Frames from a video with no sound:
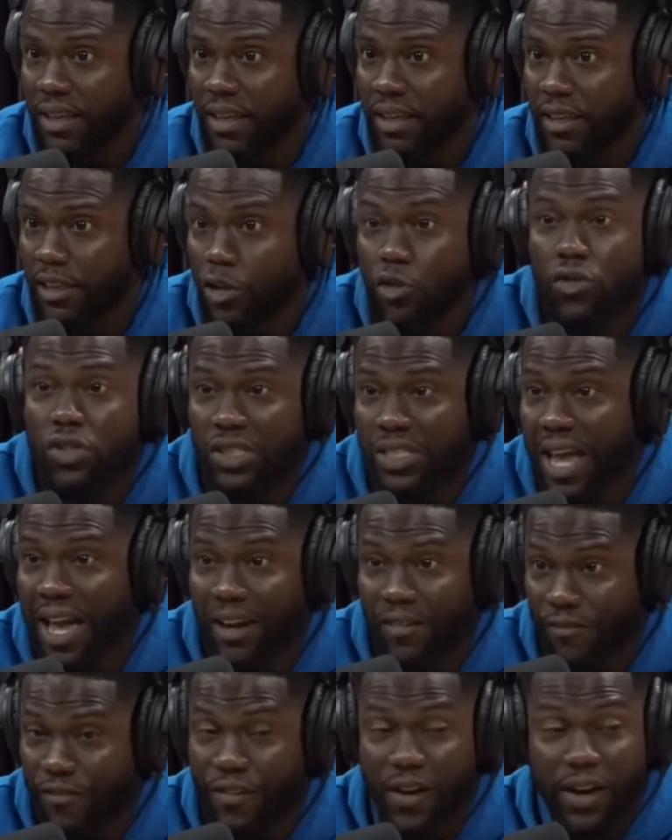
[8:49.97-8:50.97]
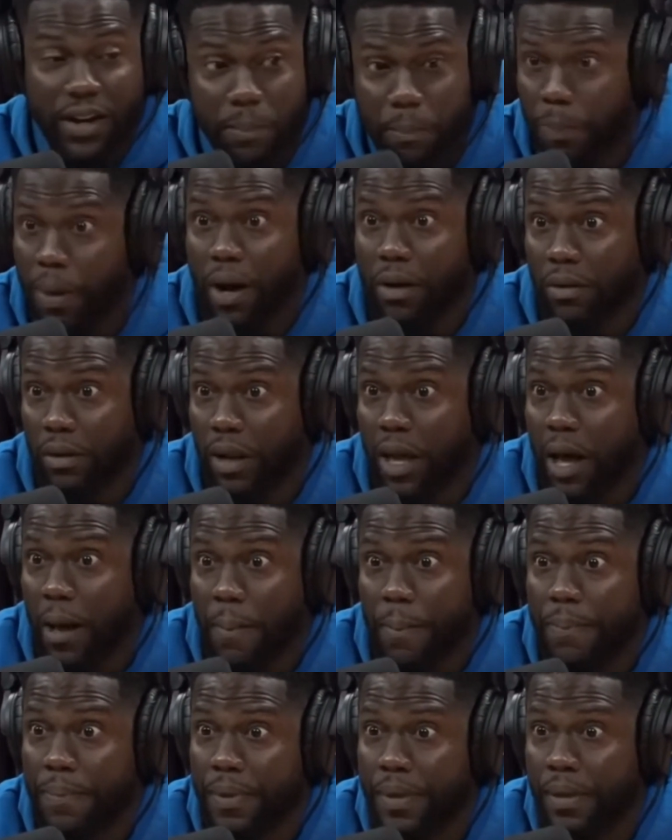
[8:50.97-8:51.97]
You just got to fucking buckle
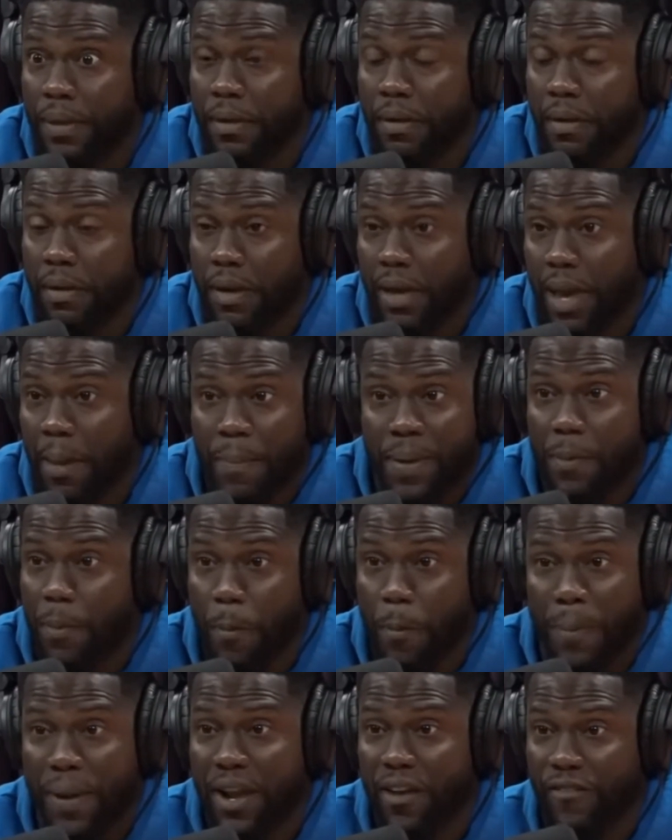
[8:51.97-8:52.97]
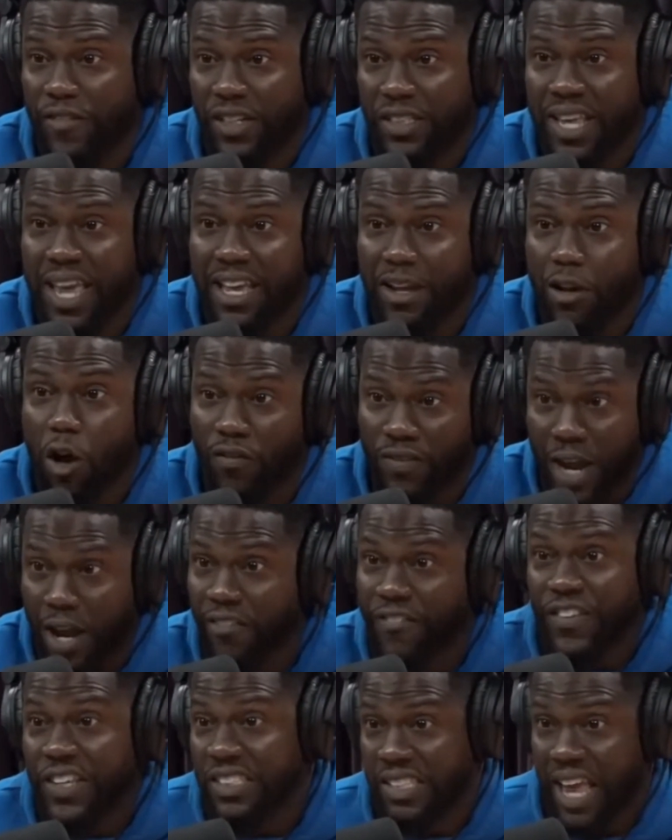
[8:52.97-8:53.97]
up and be prepared for the takeoff. Now,
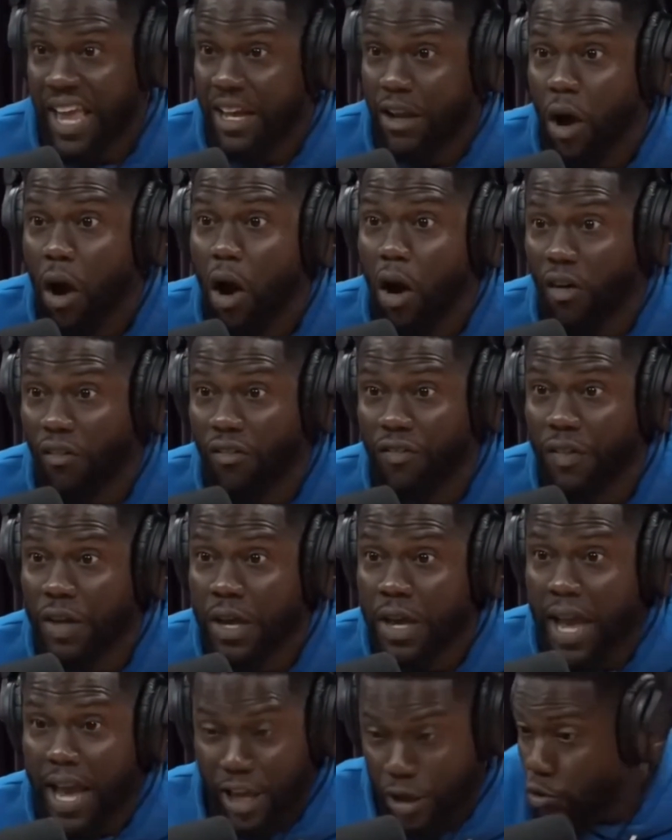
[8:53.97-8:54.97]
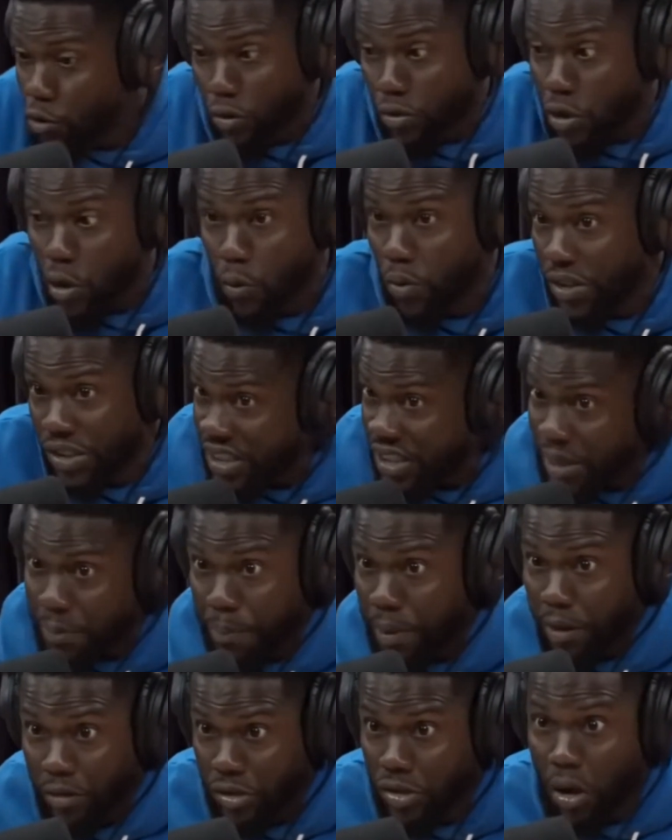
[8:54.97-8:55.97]
if it take off and you don't know where the
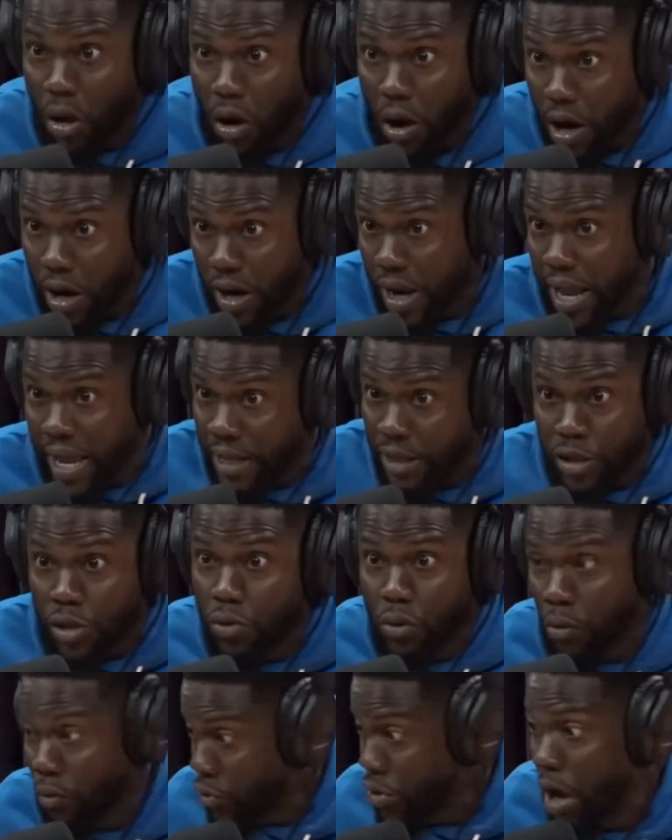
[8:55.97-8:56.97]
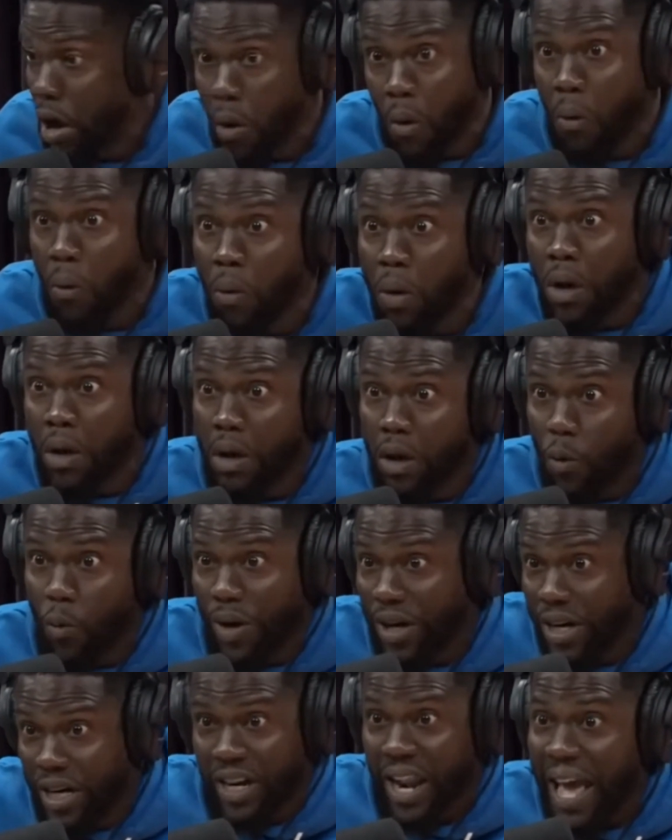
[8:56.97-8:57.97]
seatbelts are and you don't know
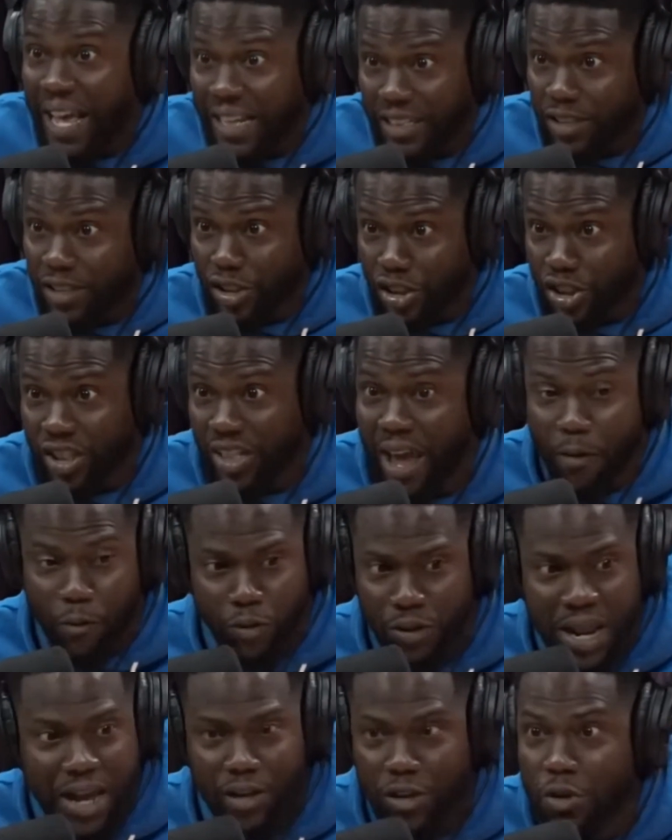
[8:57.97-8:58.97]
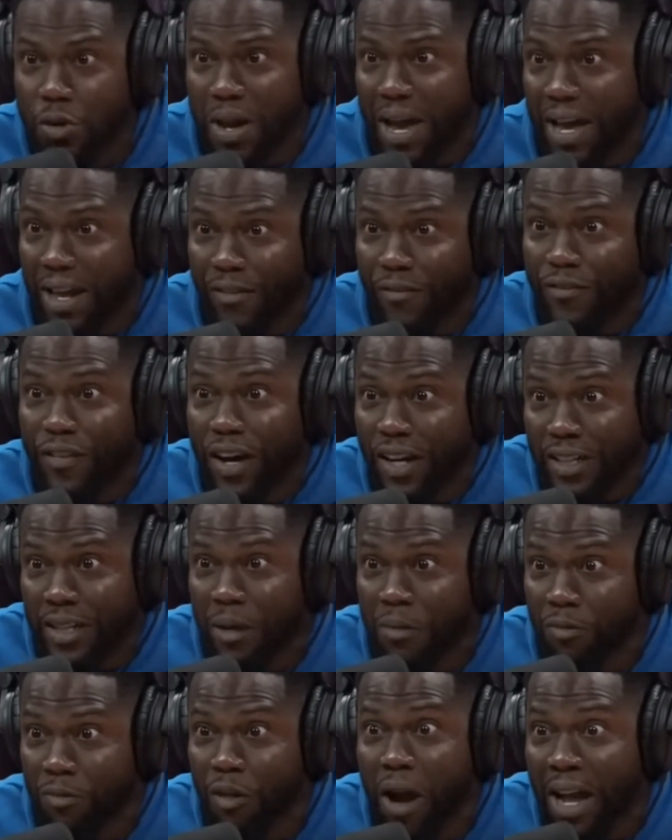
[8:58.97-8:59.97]
where the lights and shit at, well, now you got a fucked
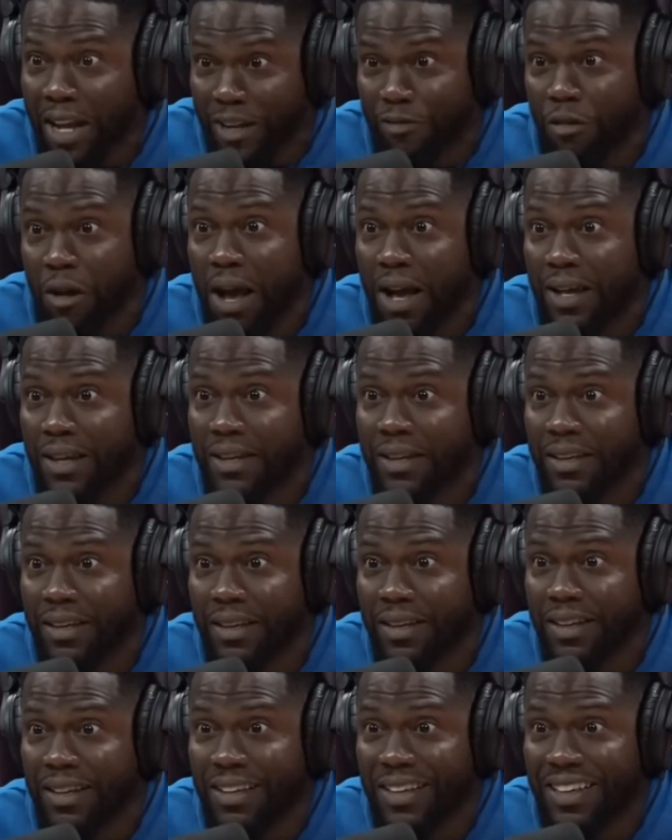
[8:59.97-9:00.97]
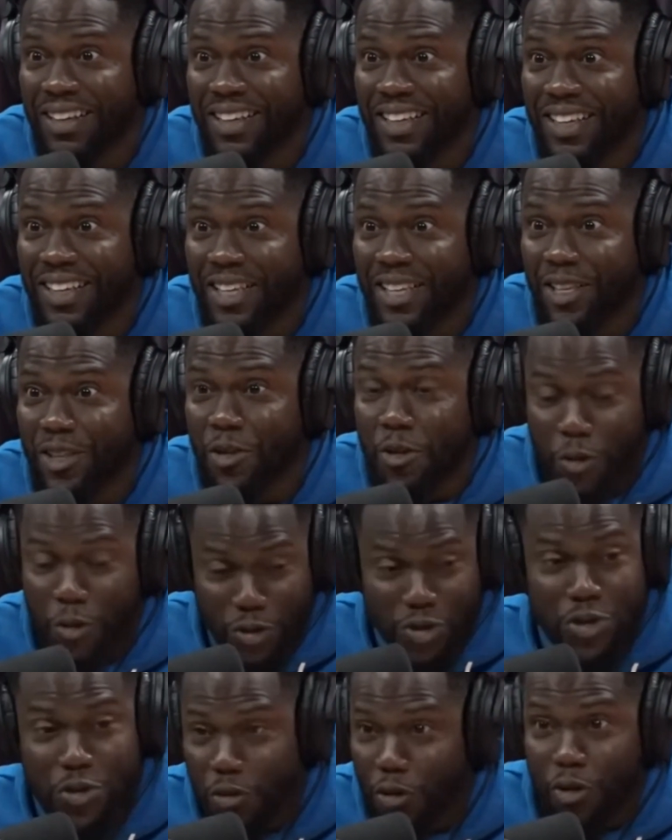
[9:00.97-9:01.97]
up rocket ride. You gonna